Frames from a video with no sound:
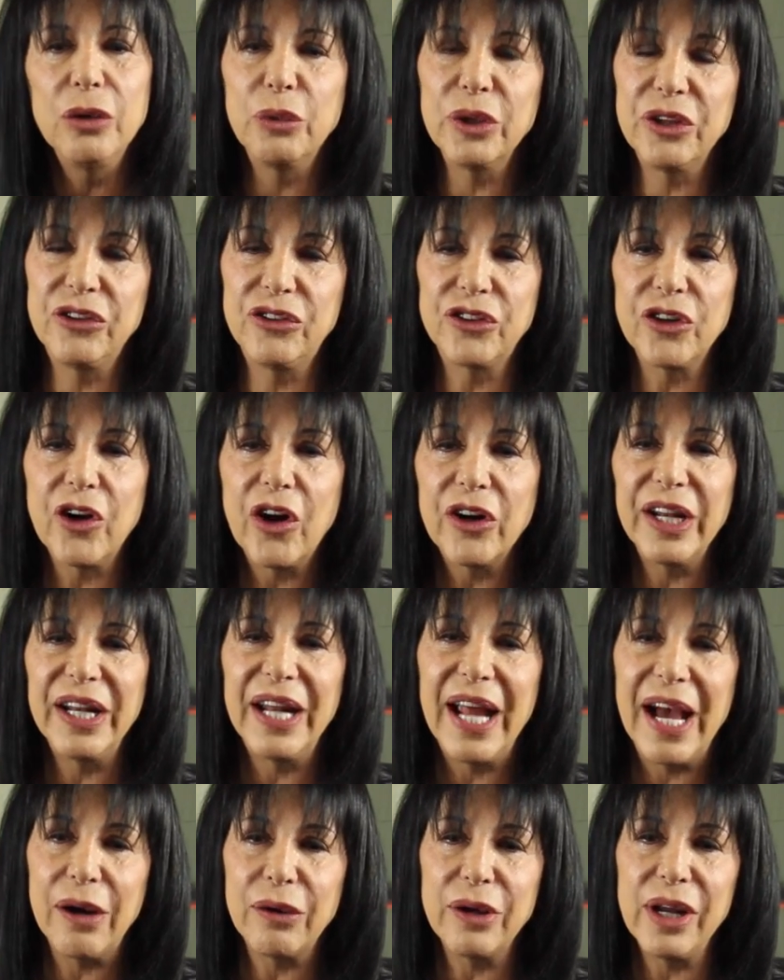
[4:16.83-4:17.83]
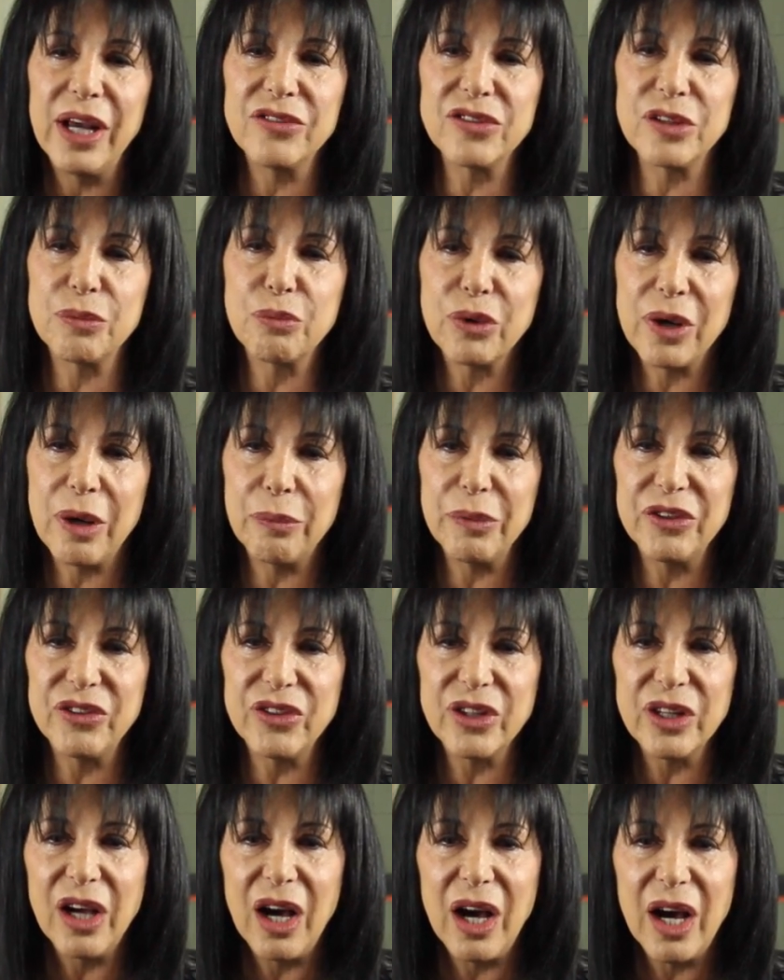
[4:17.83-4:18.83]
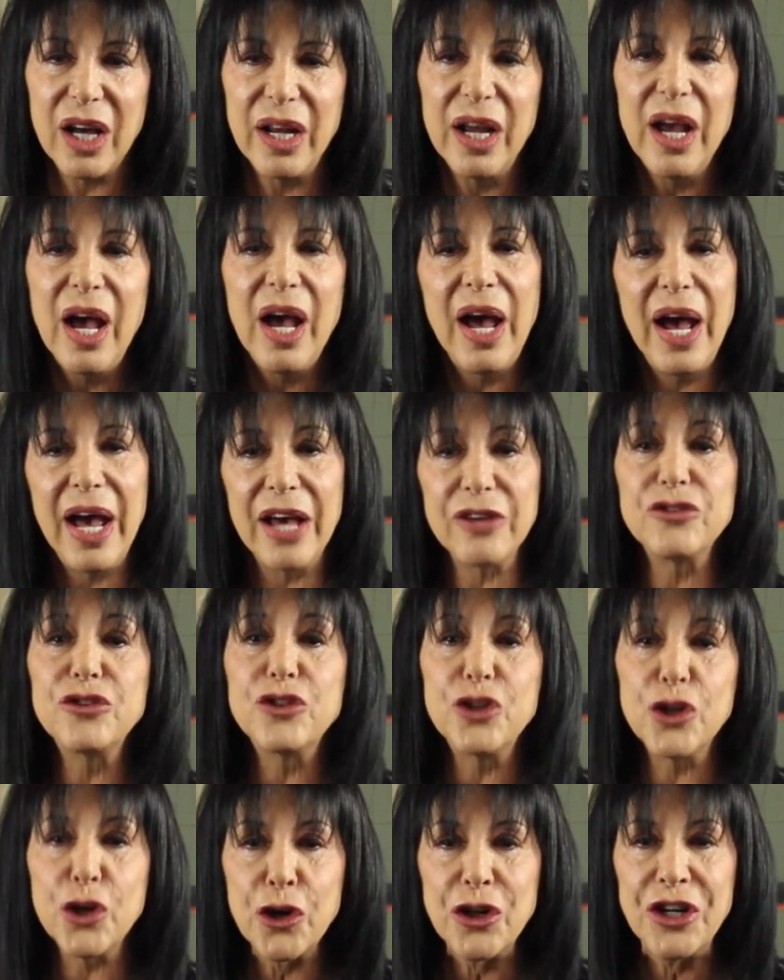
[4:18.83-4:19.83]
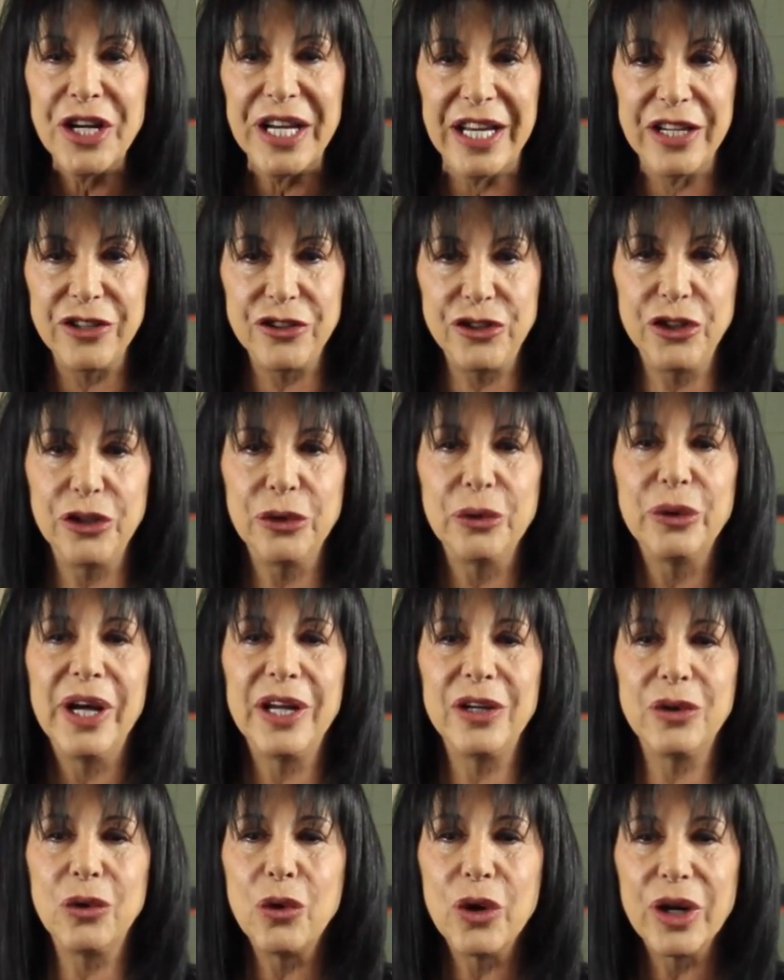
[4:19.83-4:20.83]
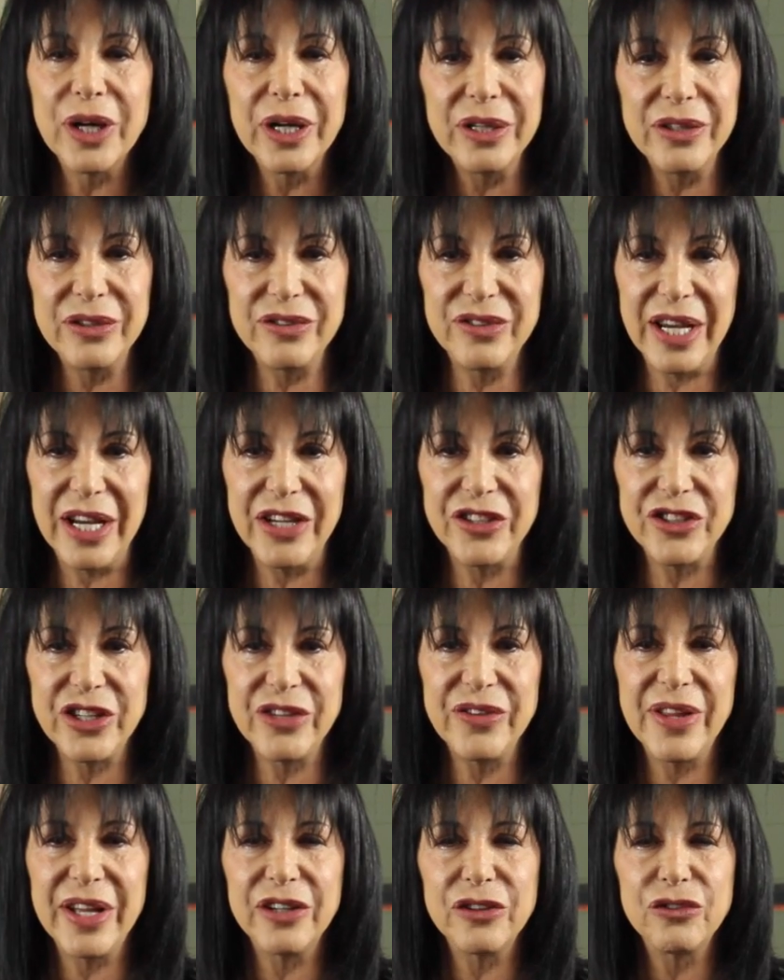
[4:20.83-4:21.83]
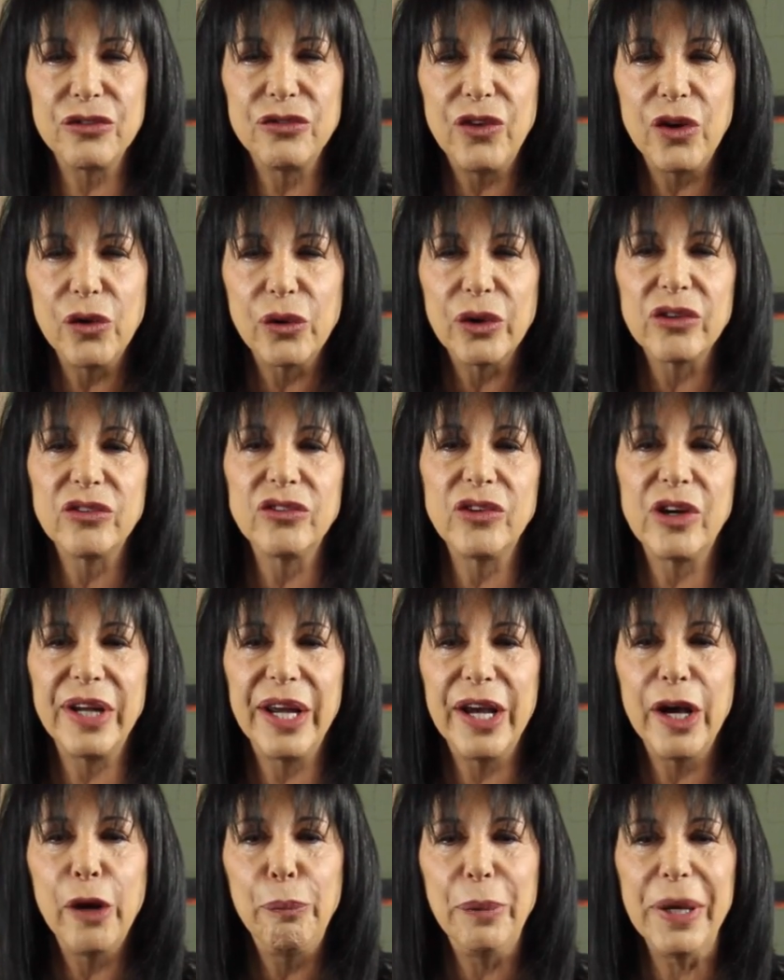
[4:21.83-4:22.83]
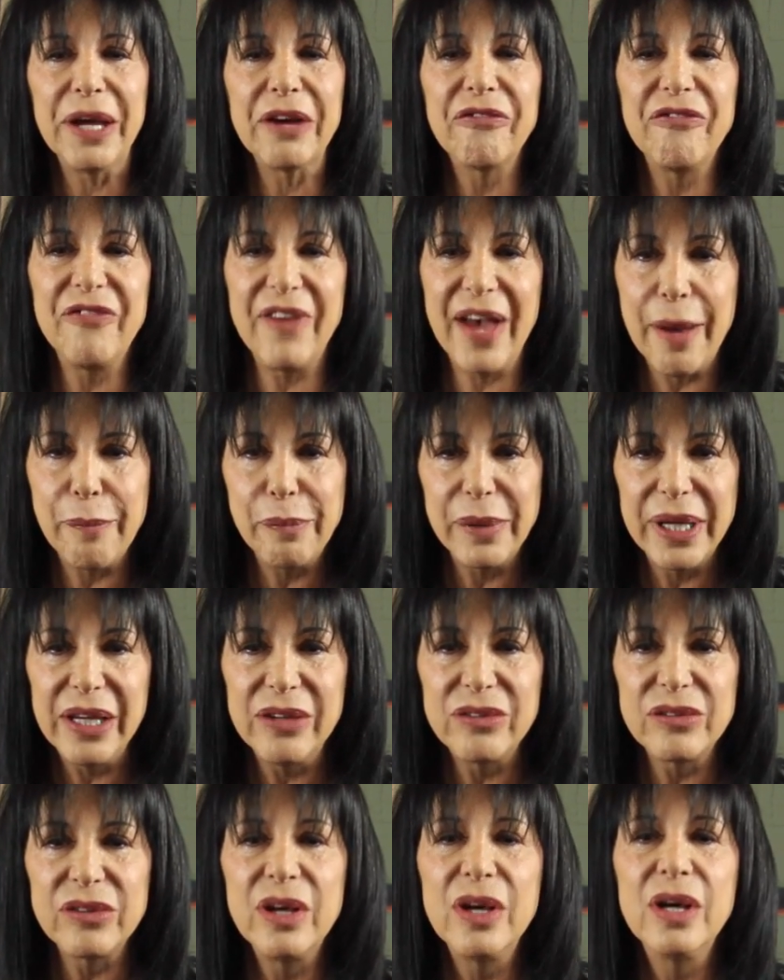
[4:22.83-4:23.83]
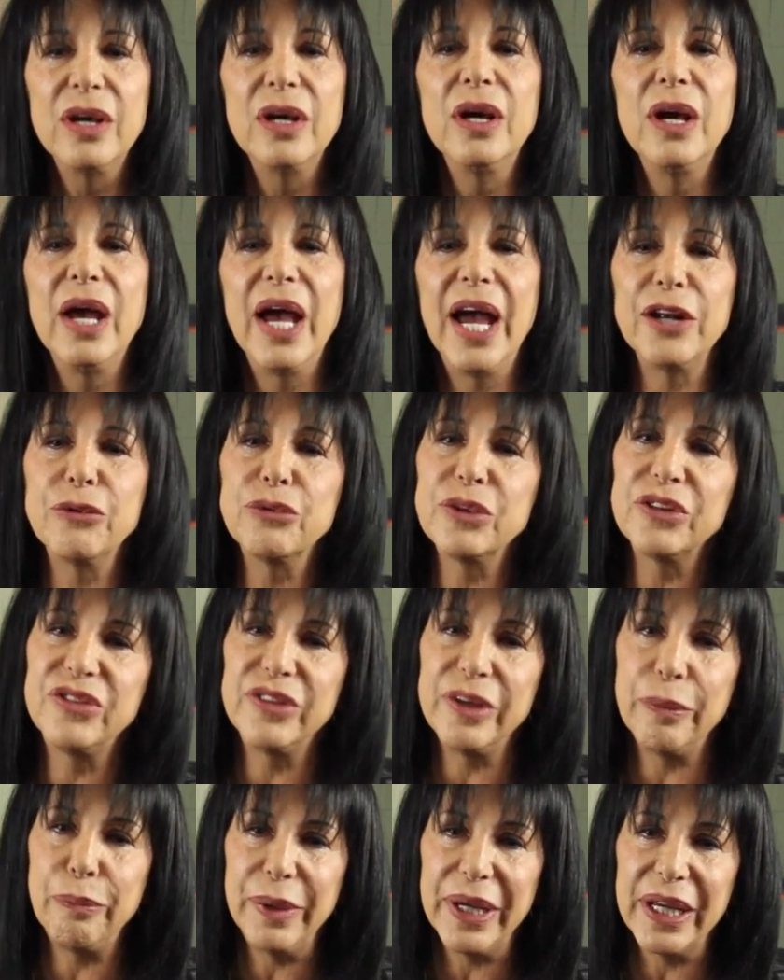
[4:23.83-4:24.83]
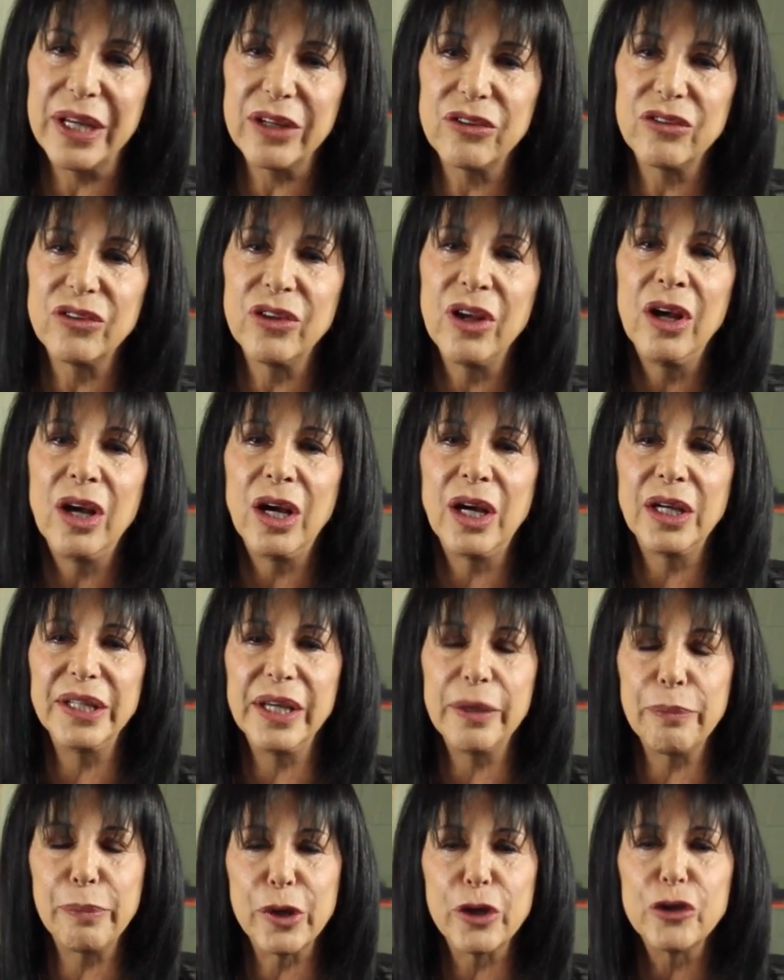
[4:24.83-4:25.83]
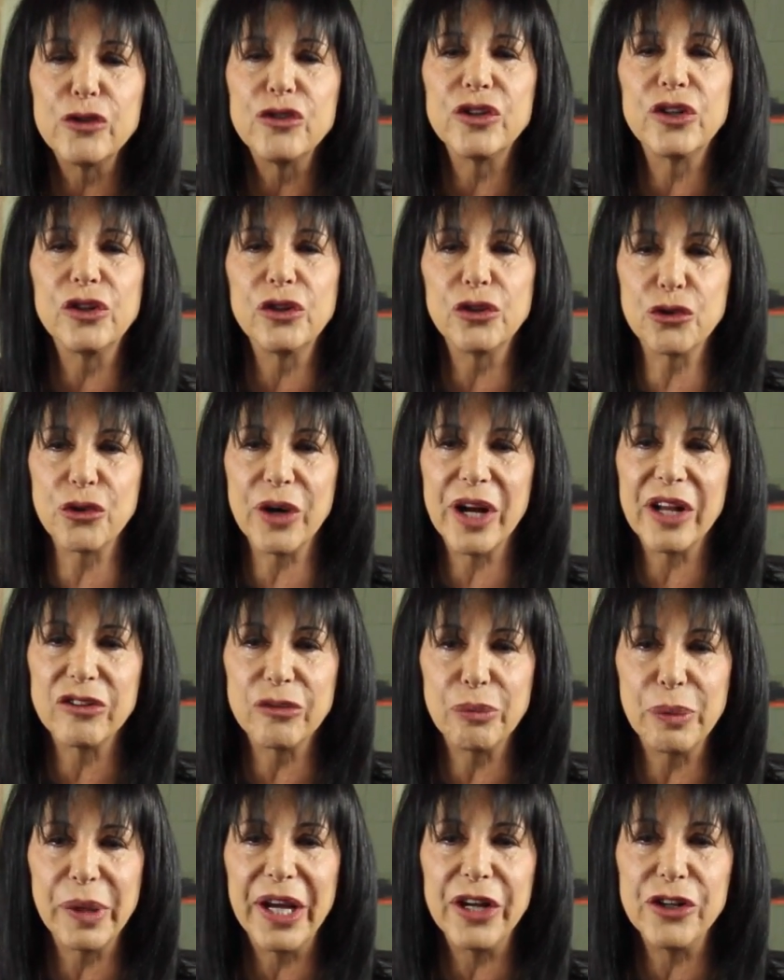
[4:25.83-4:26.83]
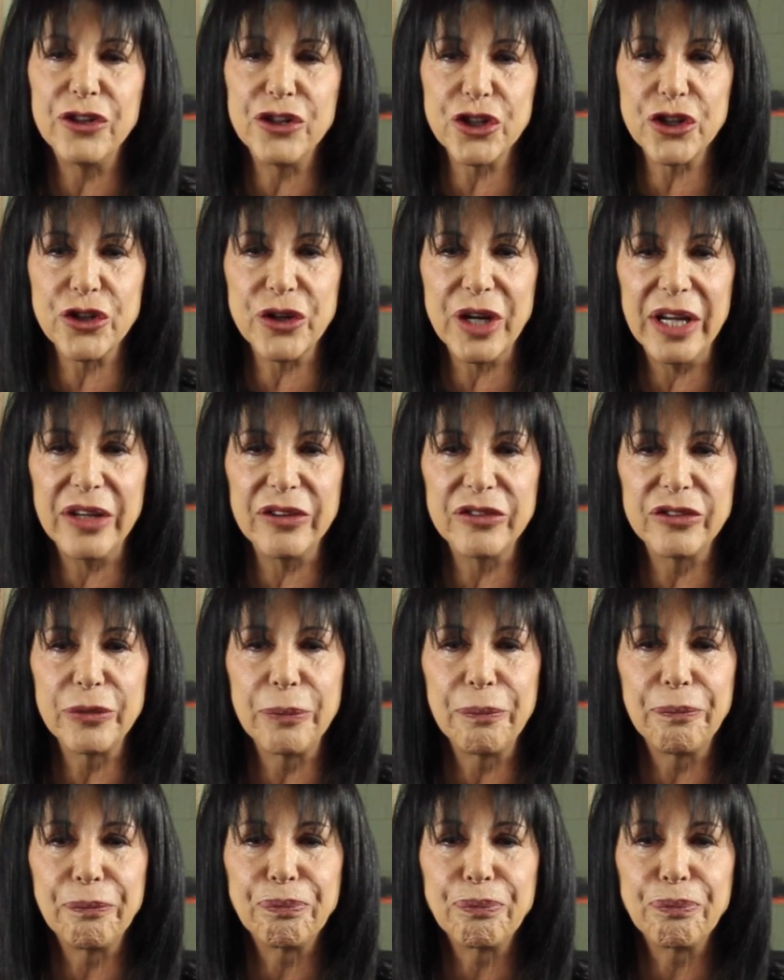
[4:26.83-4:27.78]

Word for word: which started out as a promise to God, has turned into an organization that is focused on helping families and recipients on their personal transplant journeys.